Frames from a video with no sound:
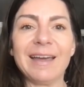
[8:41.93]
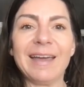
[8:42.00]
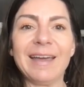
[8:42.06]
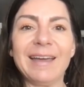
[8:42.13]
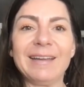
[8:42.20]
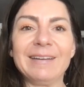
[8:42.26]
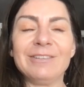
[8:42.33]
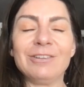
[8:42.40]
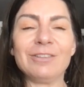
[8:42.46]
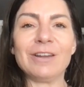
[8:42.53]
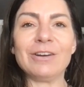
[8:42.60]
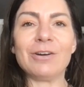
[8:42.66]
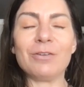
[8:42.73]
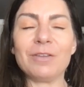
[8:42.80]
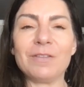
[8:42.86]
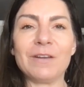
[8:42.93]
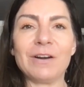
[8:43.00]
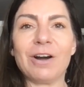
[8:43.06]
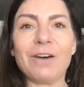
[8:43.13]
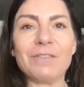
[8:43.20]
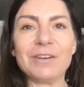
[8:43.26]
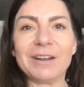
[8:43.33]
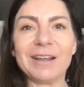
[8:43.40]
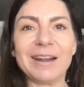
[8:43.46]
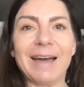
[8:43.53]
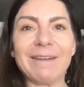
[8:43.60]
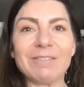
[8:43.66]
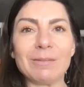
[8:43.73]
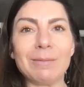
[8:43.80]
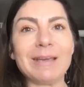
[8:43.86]
and do they know that they're often going
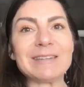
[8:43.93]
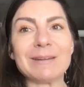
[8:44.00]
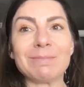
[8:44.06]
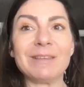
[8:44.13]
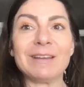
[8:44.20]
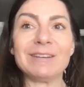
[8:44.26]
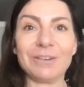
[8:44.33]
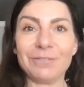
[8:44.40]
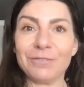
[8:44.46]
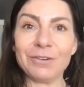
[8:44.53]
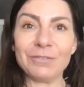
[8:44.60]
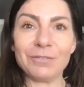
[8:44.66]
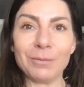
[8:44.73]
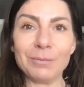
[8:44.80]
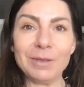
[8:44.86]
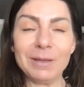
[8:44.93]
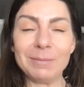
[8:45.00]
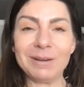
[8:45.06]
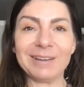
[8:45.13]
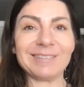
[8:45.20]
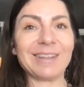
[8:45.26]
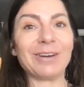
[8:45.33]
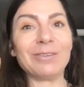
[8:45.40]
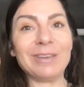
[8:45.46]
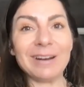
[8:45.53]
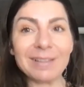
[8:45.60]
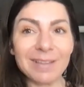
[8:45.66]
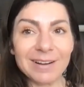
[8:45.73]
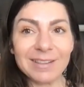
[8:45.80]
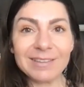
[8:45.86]
to have to make something different for me because i don't eat
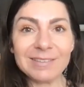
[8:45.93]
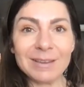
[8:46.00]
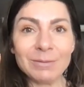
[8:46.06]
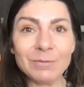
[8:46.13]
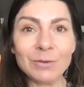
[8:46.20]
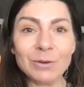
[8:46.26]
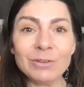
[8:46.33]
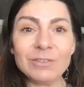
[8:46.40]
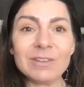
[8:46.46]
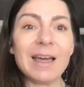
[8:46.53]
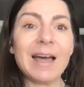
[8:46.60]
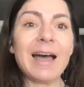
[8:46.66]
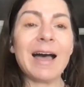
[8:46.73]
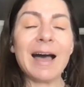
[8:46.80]
a lot of the same foods